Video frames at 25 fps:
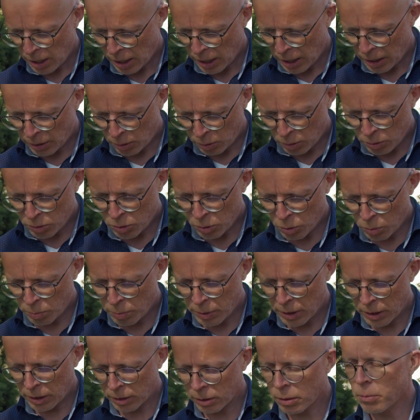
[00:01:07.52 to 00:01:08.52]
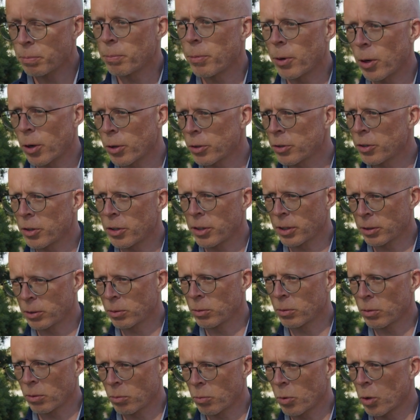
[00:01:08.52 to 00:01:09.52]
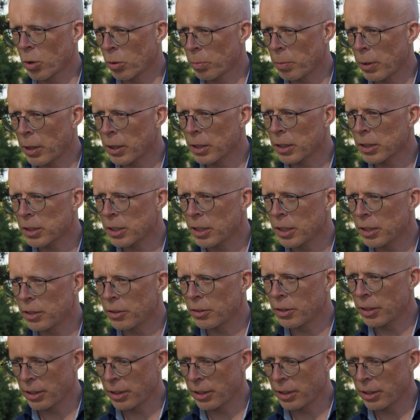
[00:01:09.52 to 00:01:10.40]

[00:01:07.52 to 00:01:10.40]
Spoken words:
And also being partner and work package leader